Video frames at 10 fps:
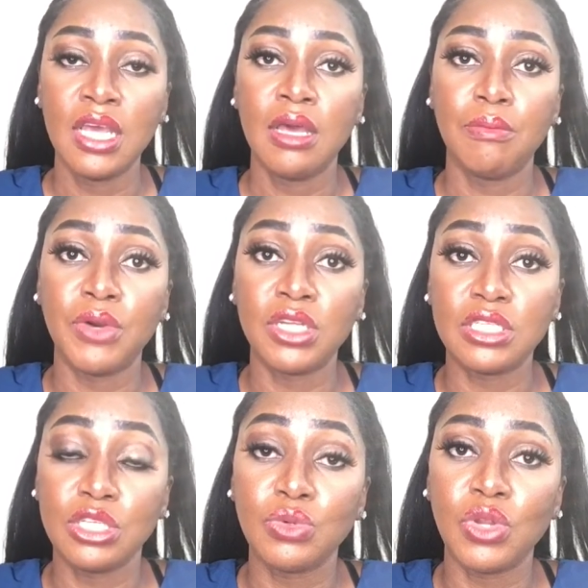but
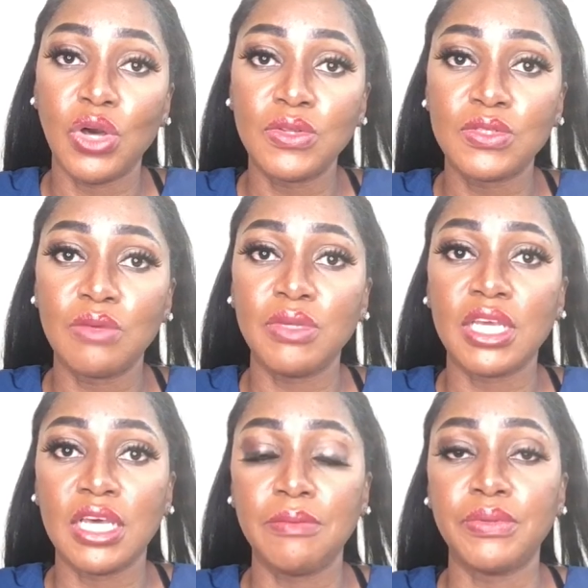you will also be
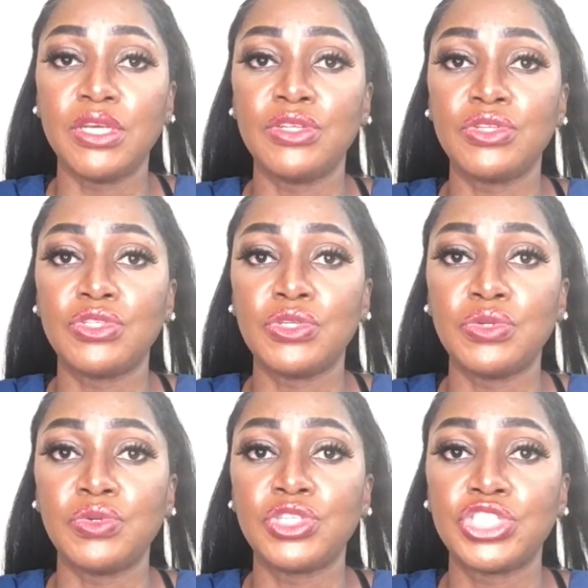helping
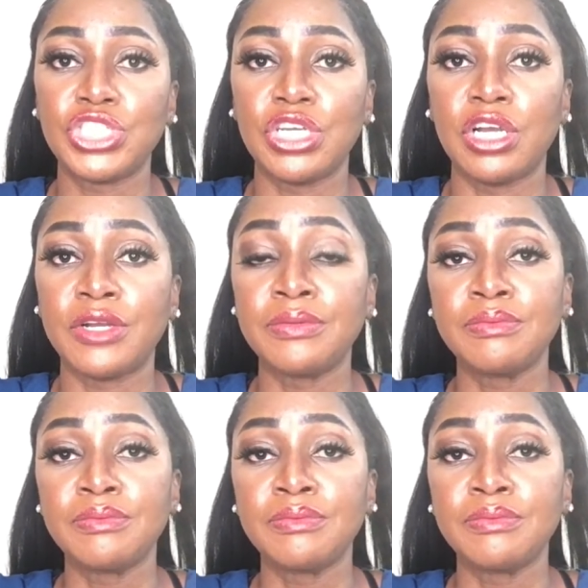to share